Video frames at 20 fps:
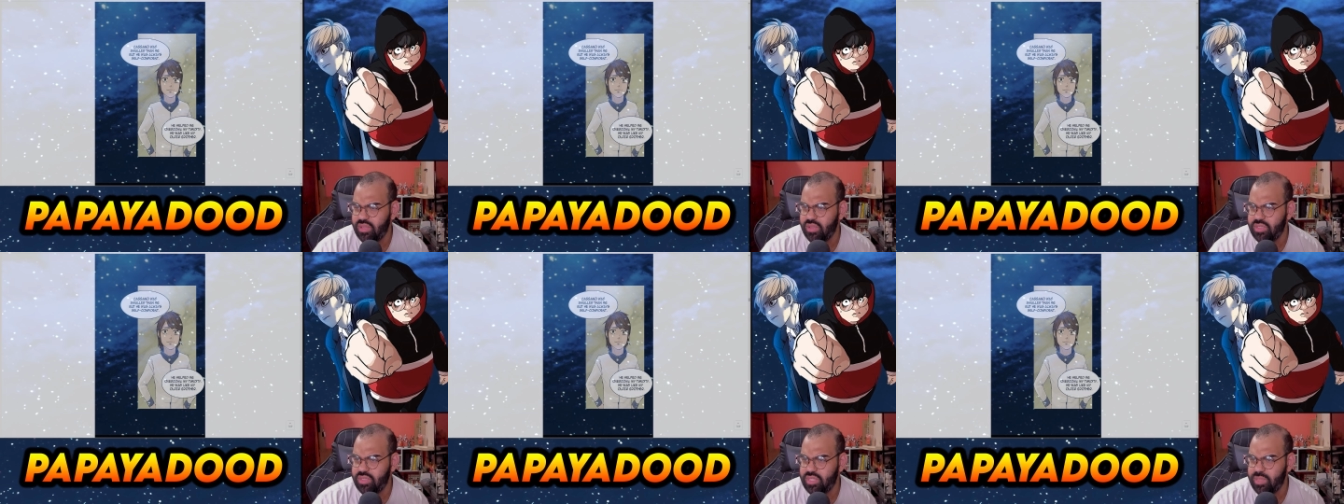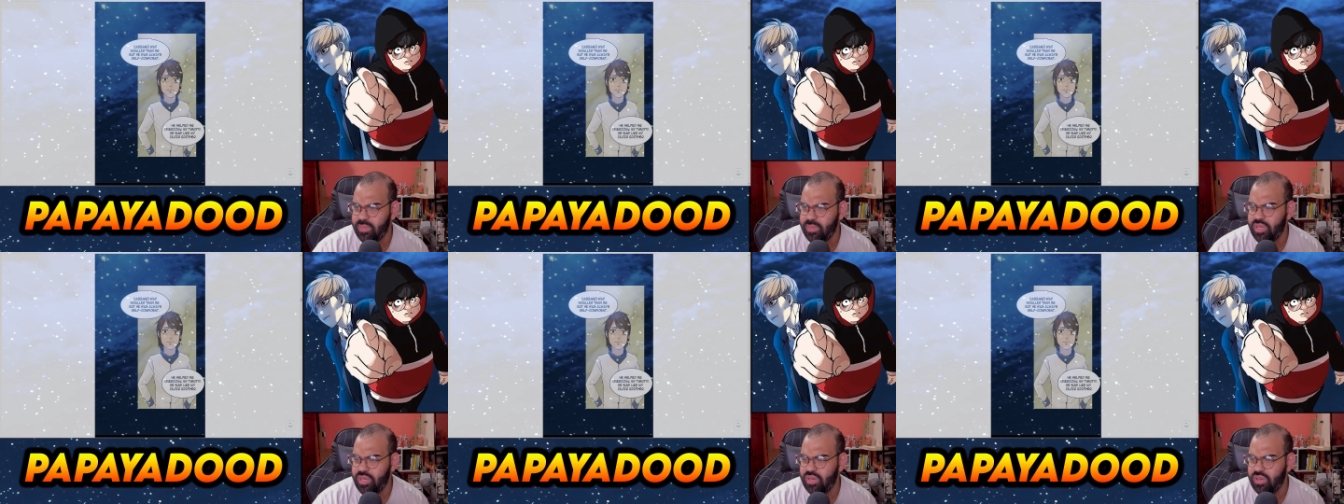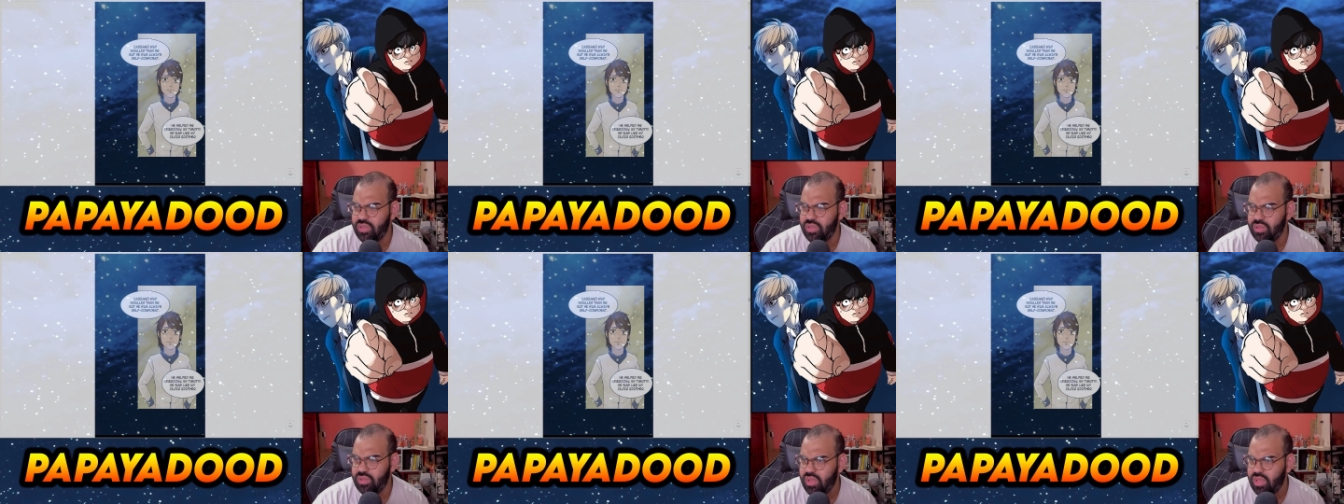
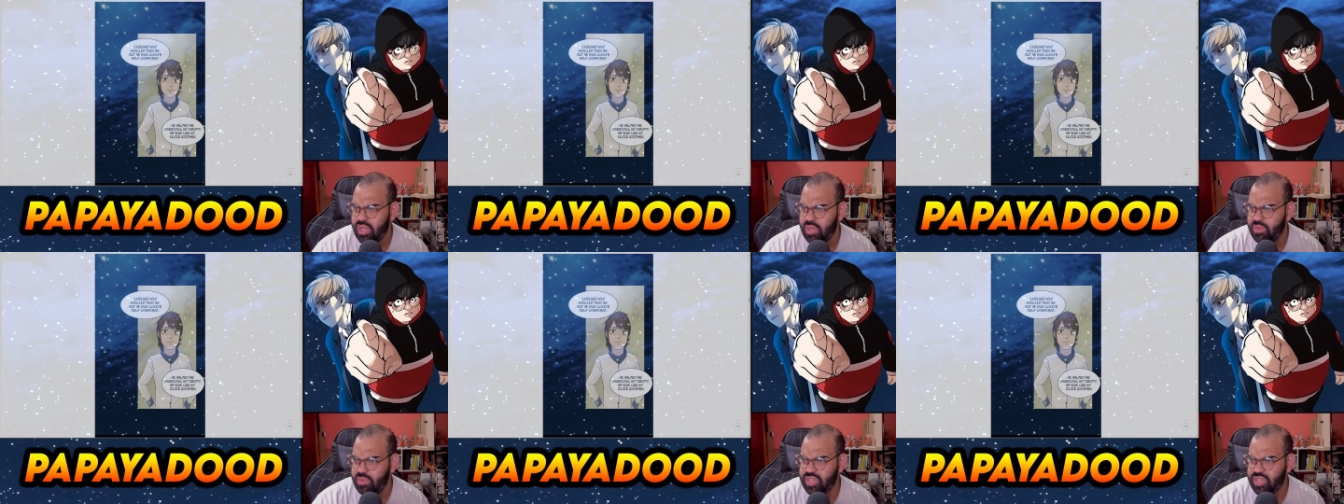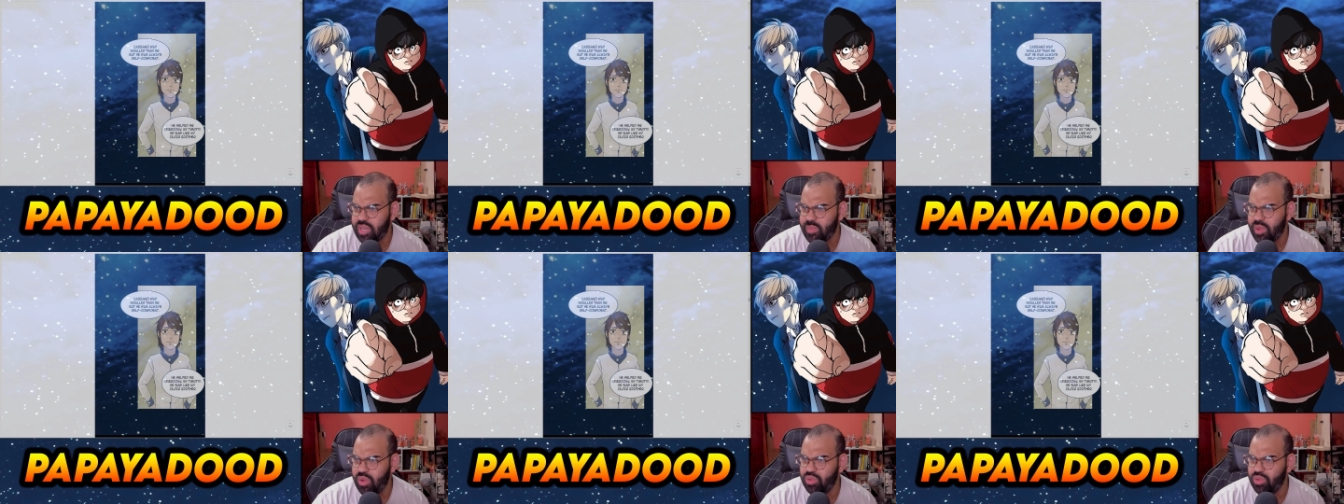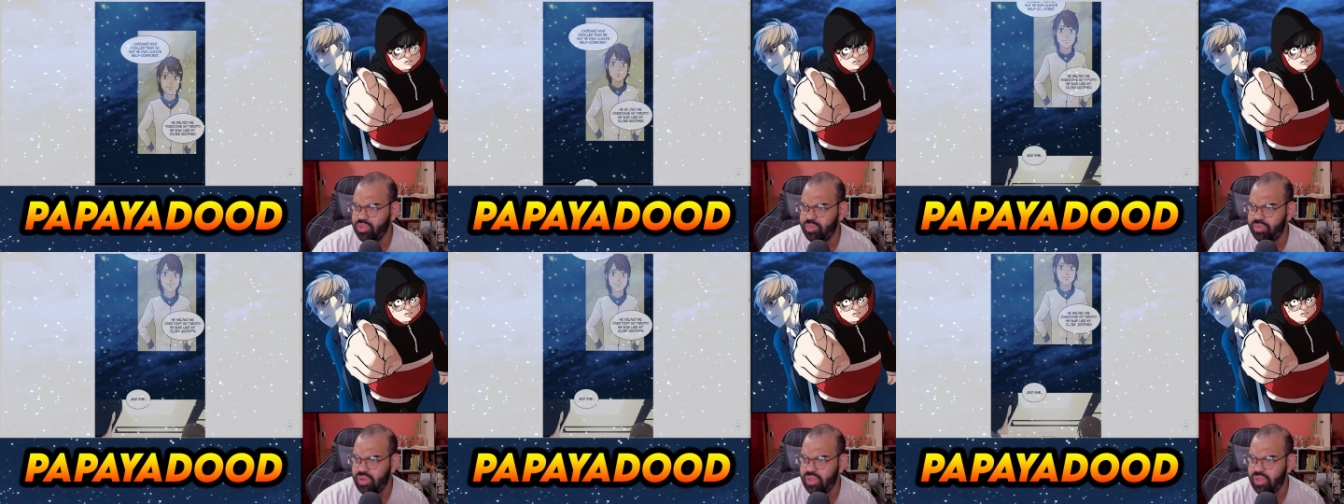timidity. He was like my
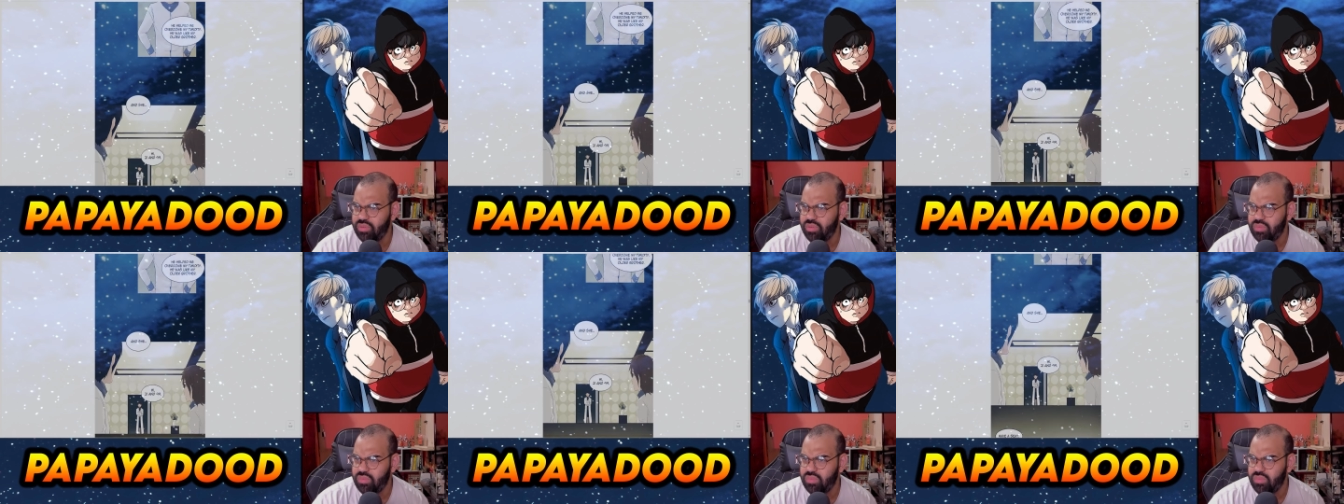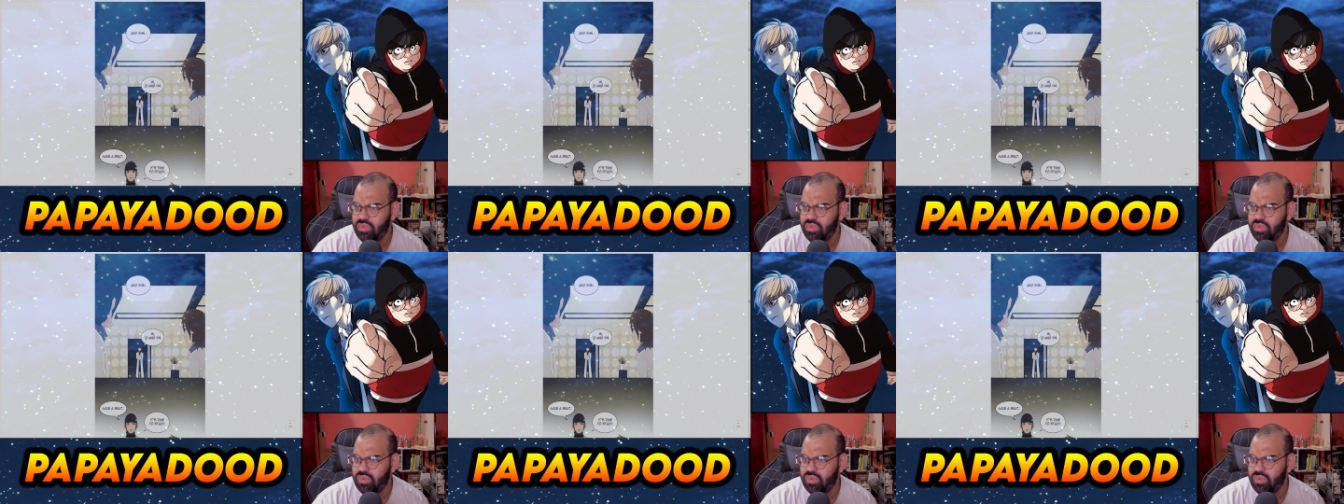older brother.